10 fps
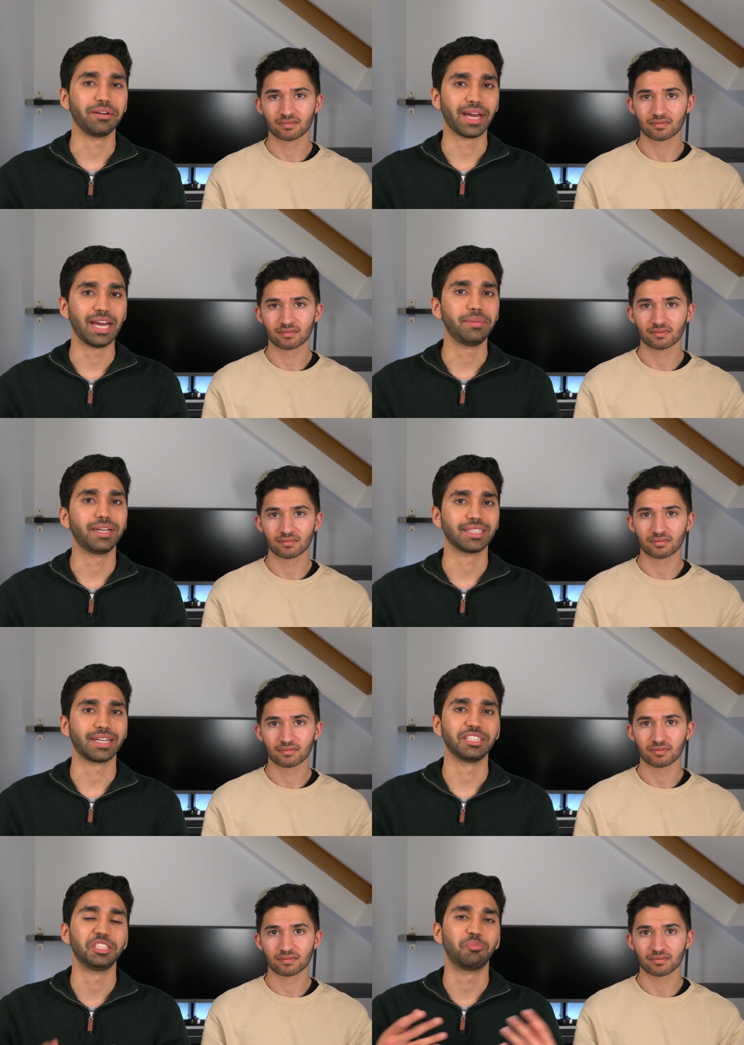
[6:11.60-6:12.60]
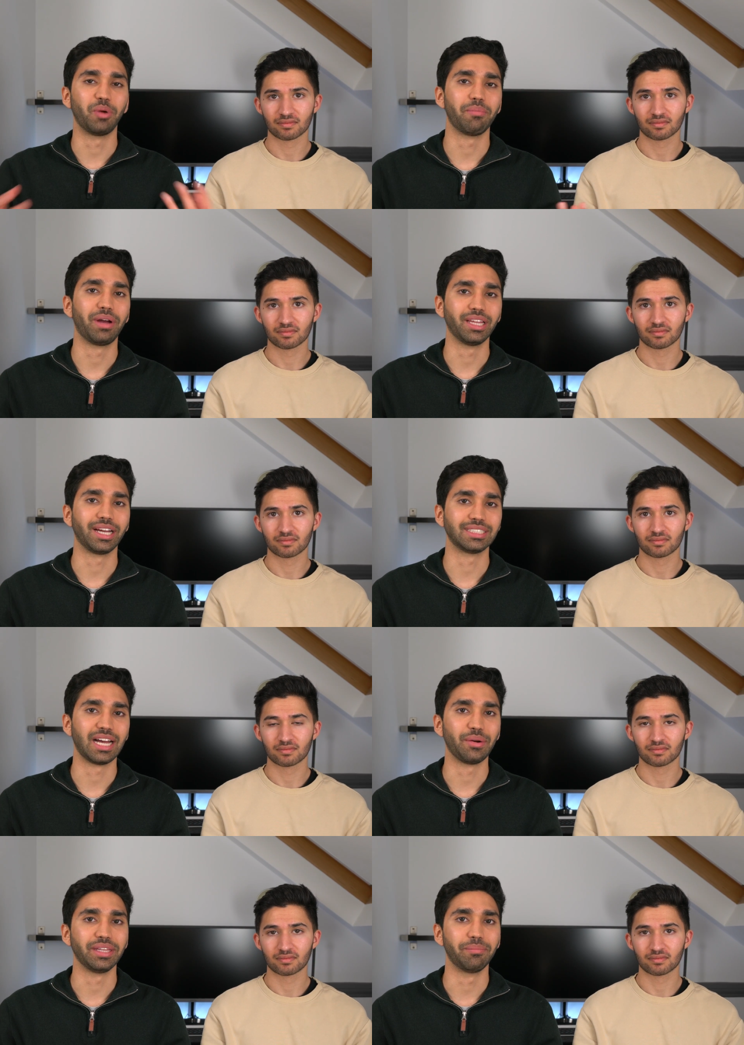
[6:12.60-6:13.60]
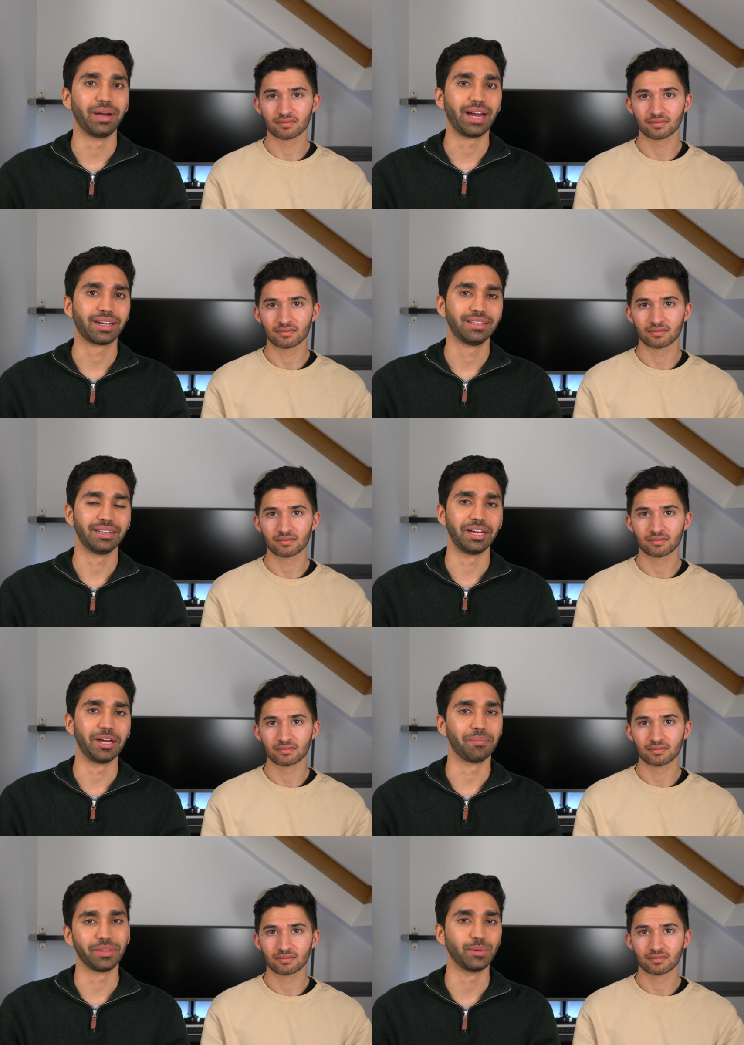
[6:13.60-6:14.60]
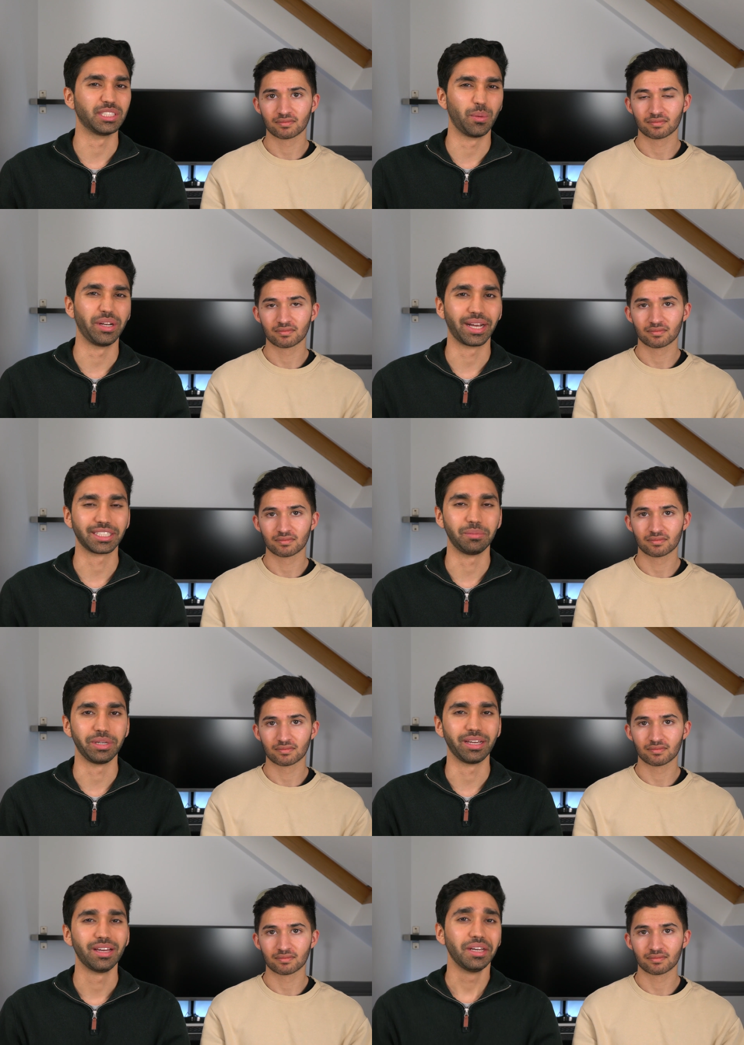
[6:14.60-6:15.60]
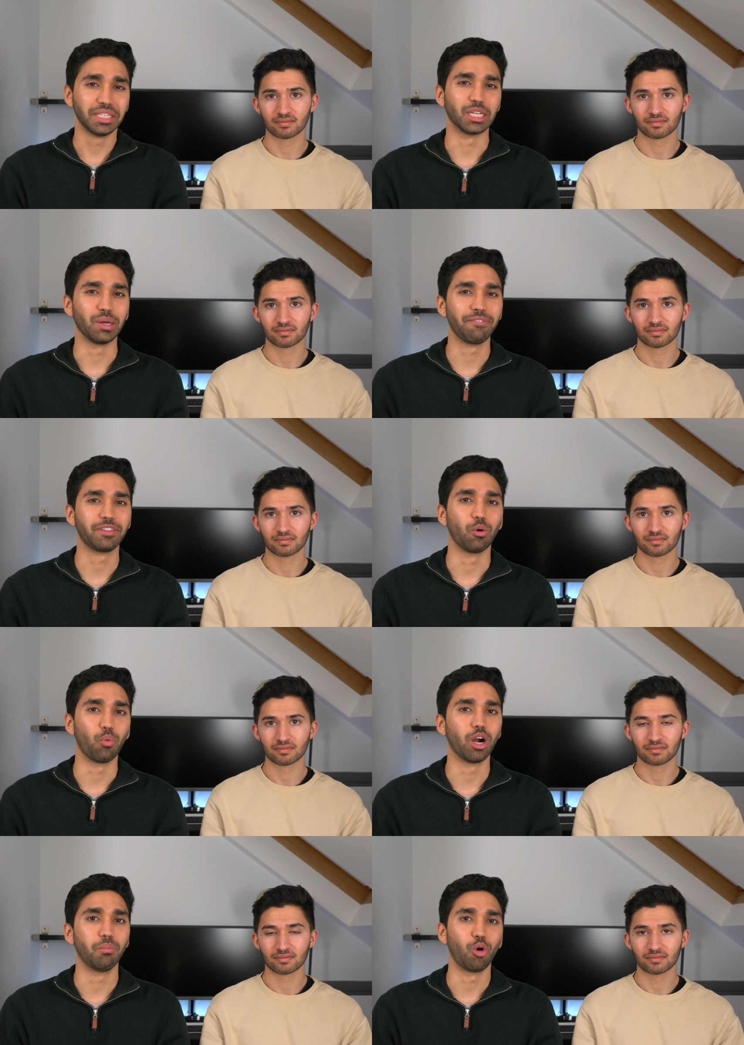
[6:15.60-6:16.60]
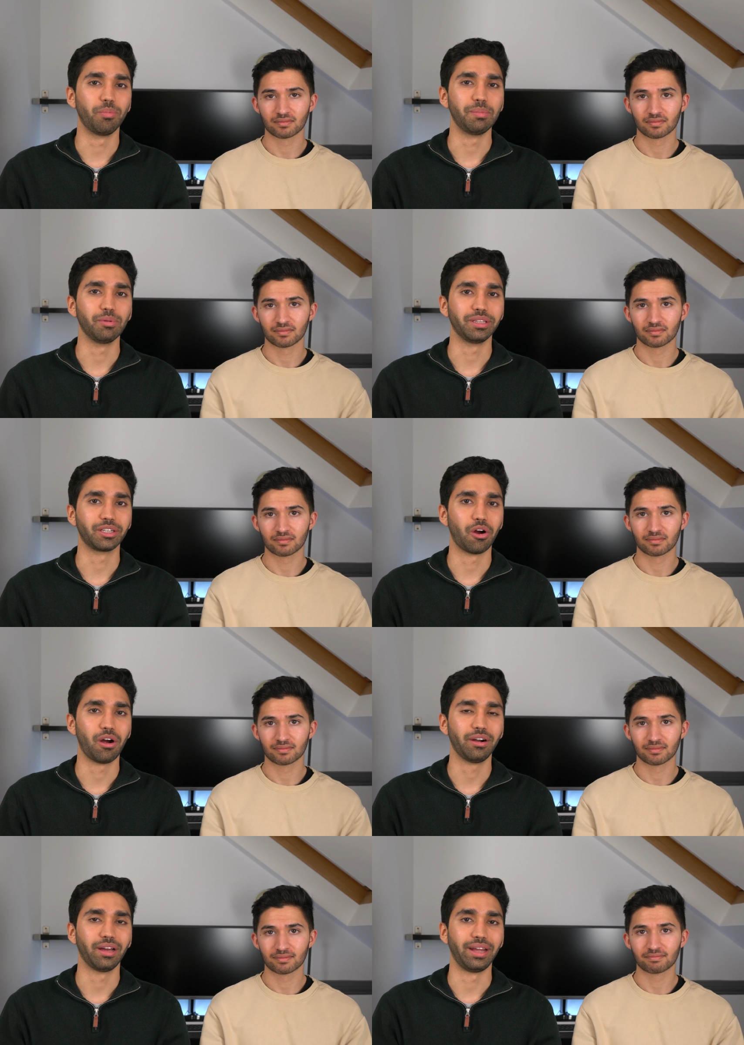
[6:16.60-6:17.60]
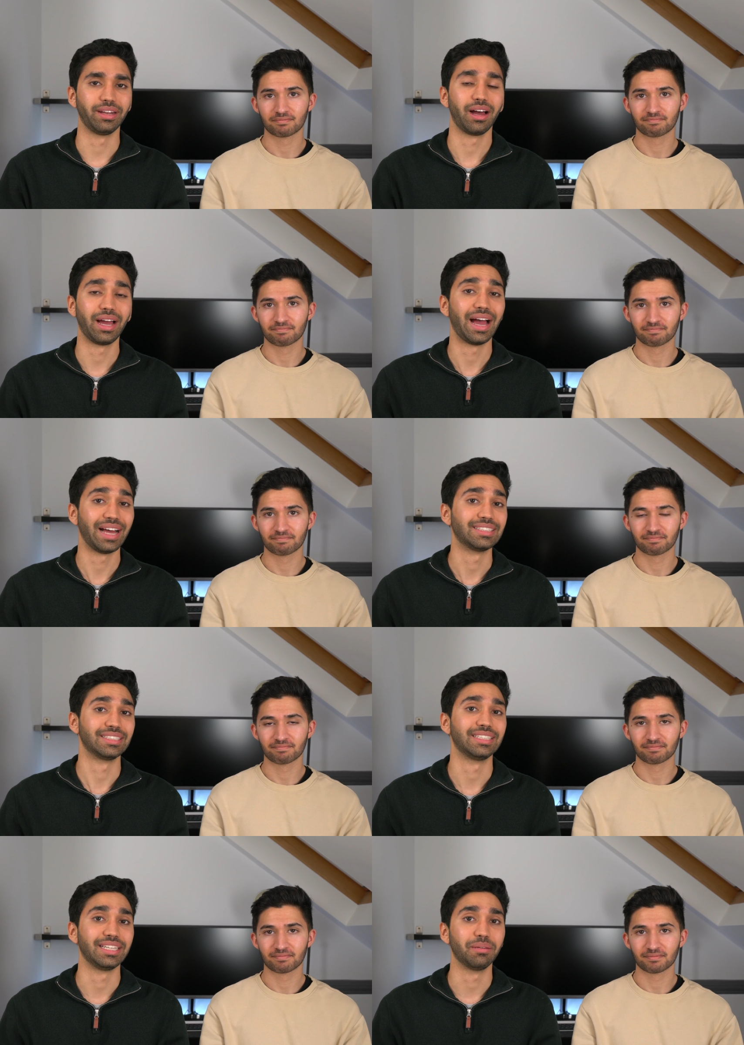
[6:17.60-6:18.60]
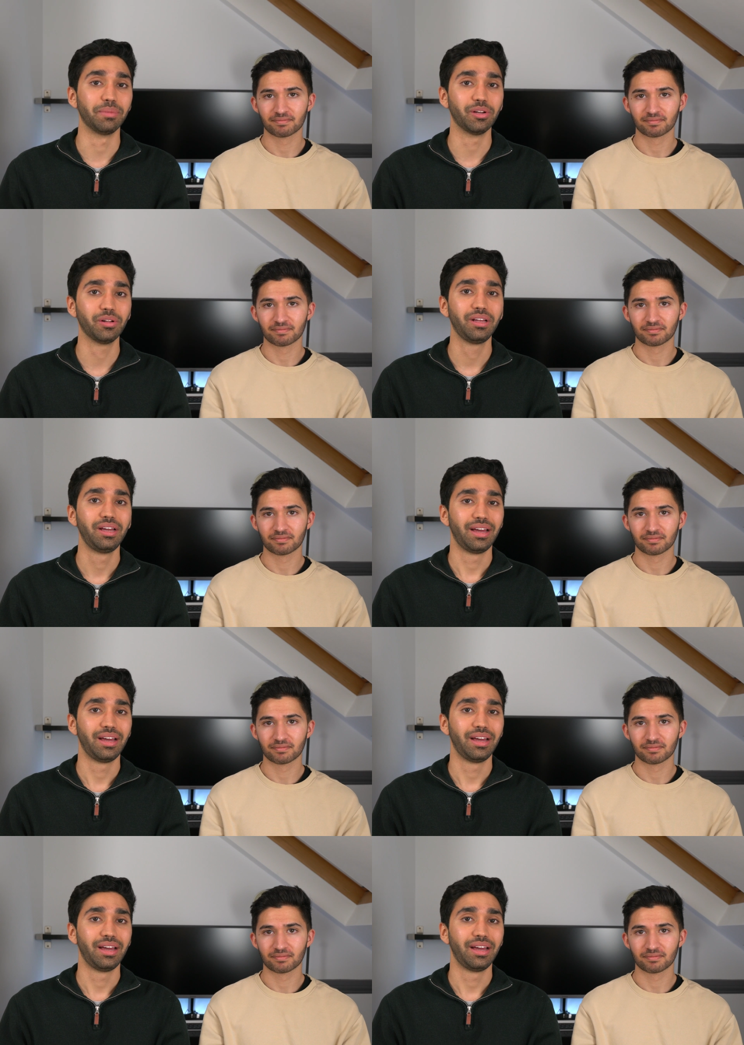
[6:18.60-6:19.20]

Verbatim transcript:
Speaker 1: okay because I could spread my legs out in the back. Um, there was no one next to me. So if there were more people in the car and I had to sit in the middle